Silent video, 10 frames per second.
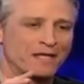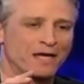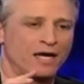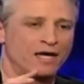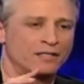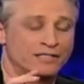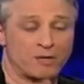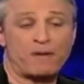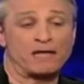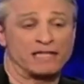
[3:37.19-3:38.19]
Uh,
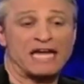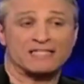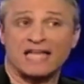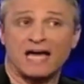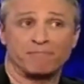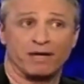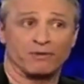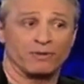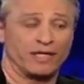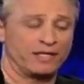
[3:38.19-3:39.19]
Sarah Palin has that, by
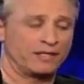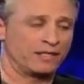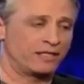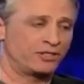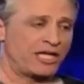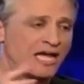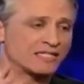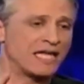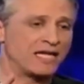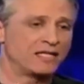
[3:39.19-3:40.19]
the way. Uh, she has
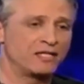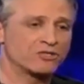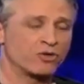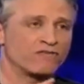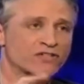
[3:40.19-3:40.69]
that she has sort charisma.